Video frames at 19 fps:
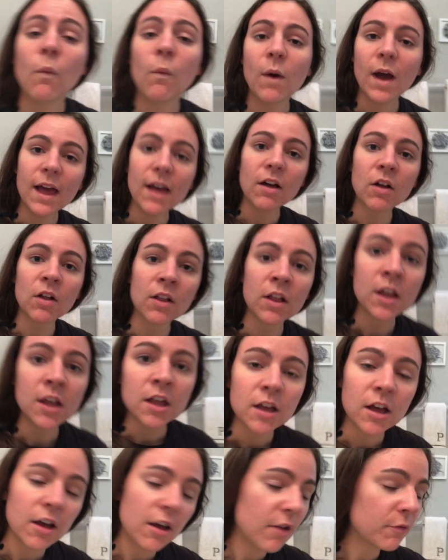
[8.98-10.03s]
Well,
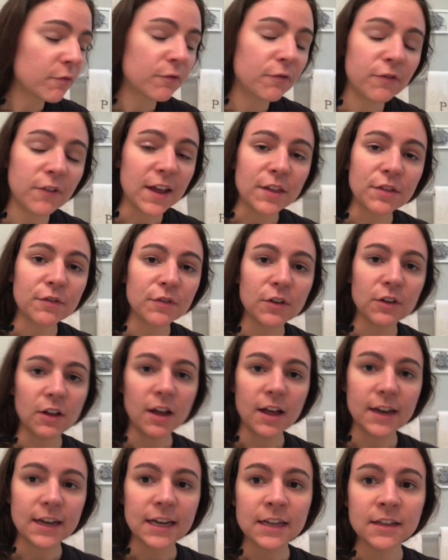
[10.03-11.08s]
faithful
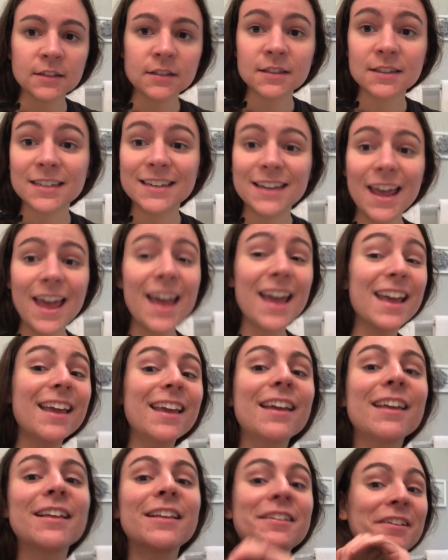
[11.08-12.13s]
audience,
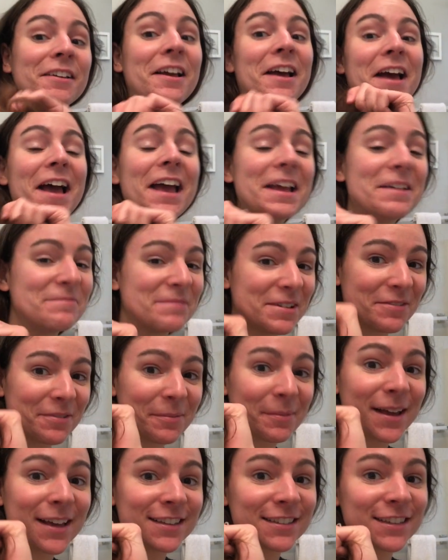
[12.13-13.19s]
today I'm
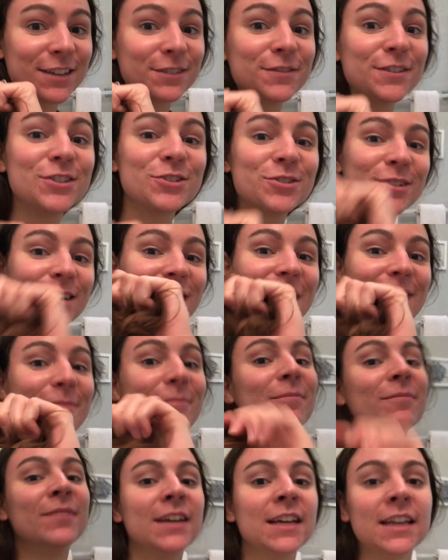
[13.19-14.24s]
giving myself a
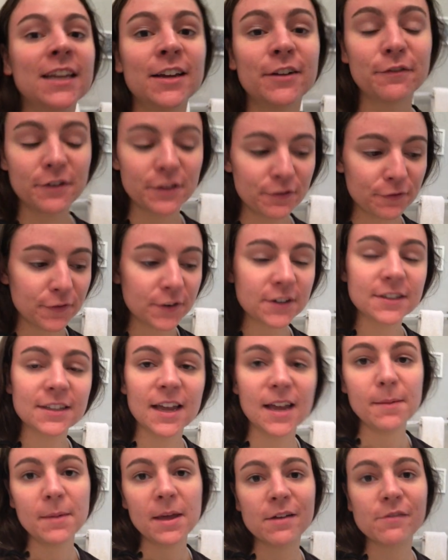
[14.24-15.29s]
trim for the first time